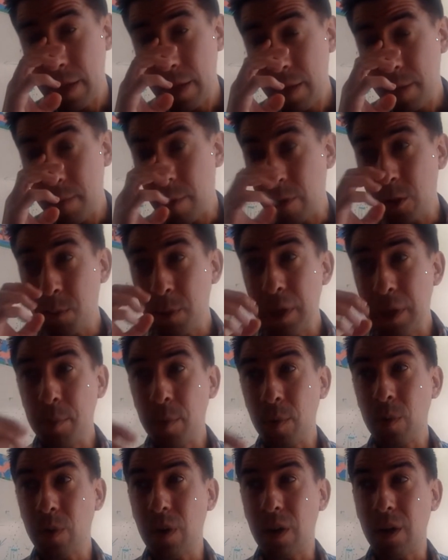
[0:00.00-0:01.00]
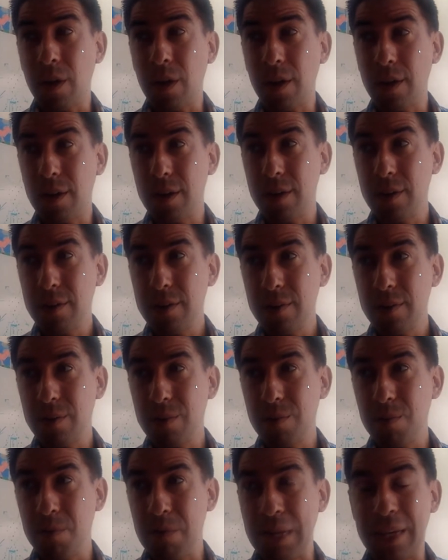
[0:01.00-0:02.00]
most people are
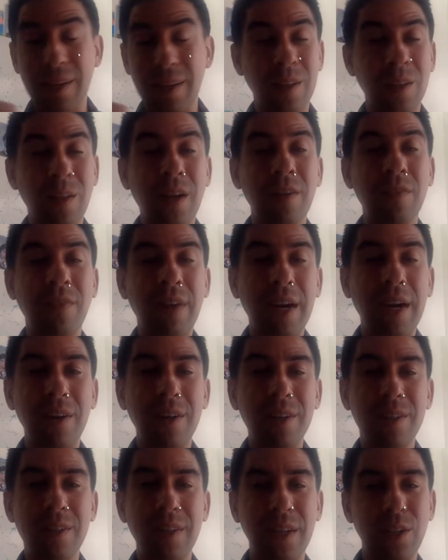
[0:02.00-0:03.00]
making a lot of virus